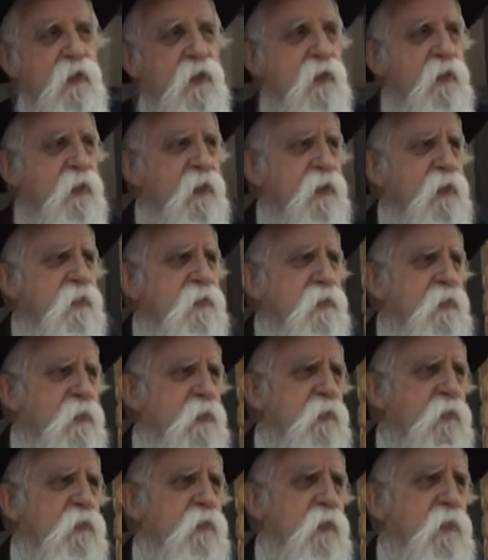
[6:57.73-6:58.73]
And then there's a
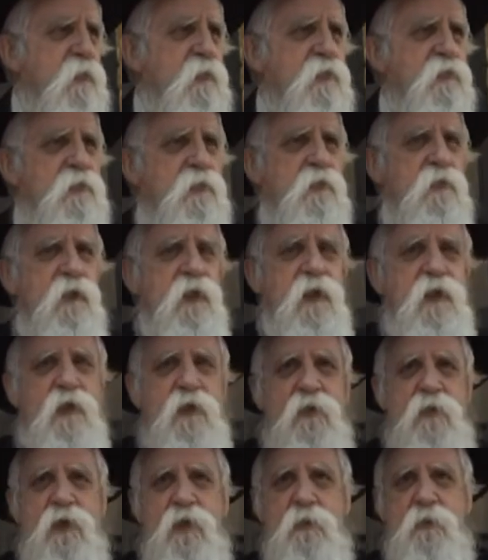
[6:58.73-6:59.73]
whole famous story
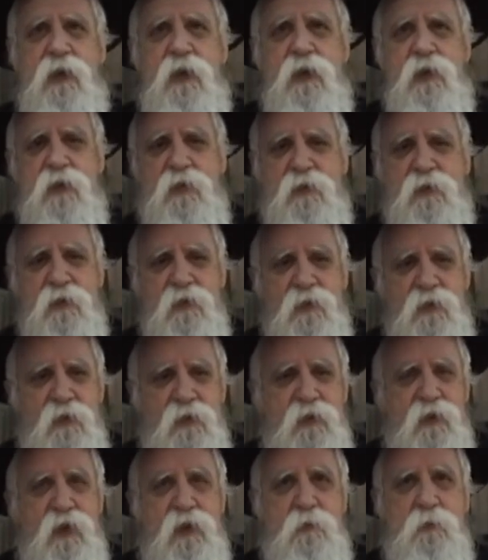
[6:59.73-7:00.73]
how he made a
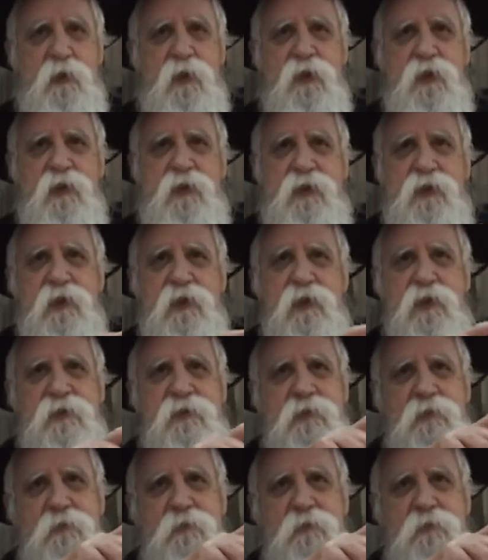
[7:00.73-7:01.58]
connection